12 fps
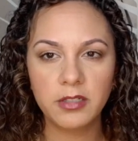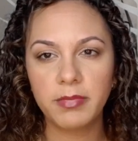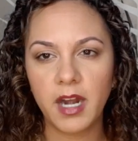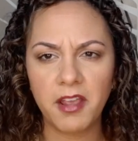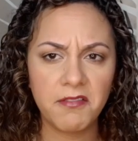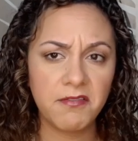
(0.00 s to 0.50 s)

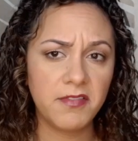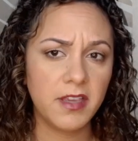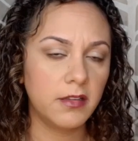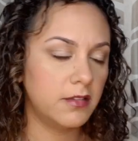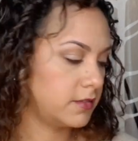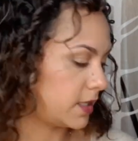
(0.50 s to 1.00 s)
but I
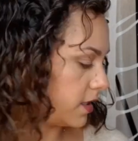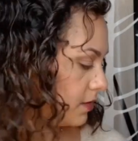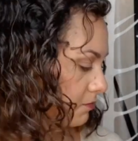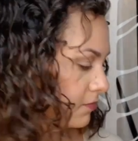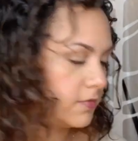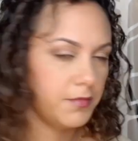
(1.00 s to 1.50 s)
feel that
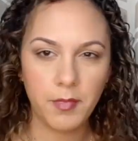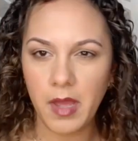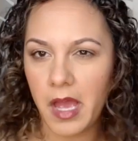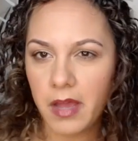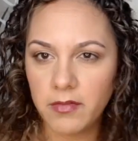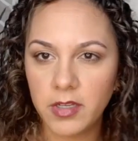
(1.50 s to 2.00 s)
I
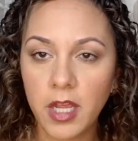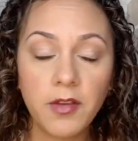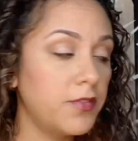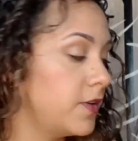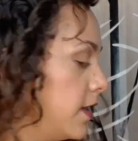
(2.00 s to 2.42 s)
have enough.